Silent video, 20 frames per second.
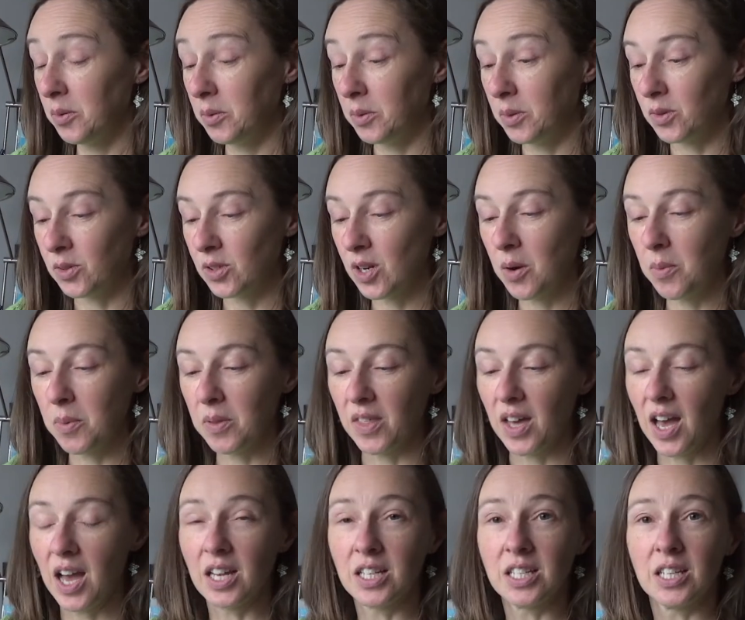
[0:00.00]
We'll start with
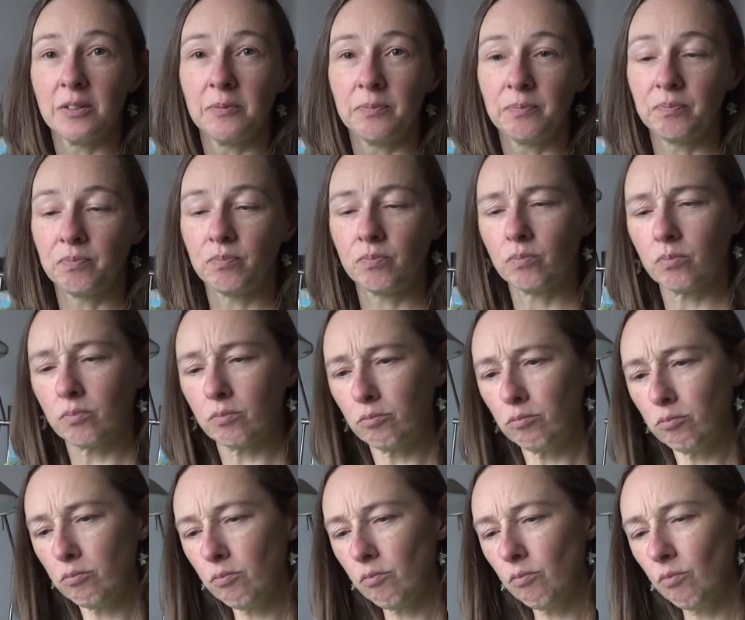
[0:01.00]
that.
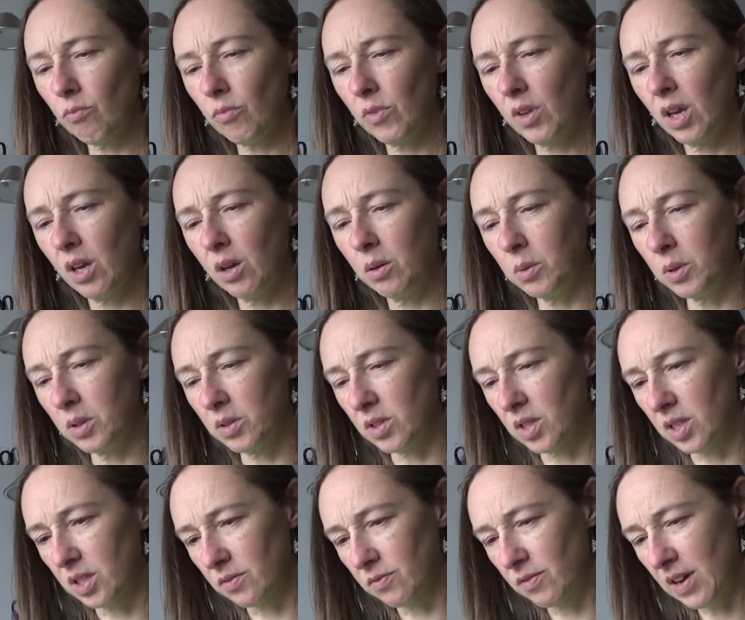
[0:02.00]
What's
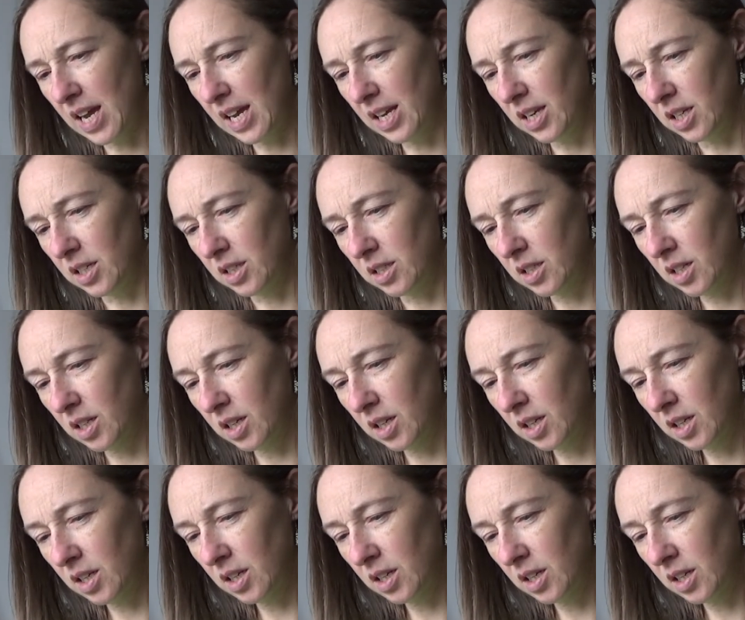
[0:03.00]
this? Violet.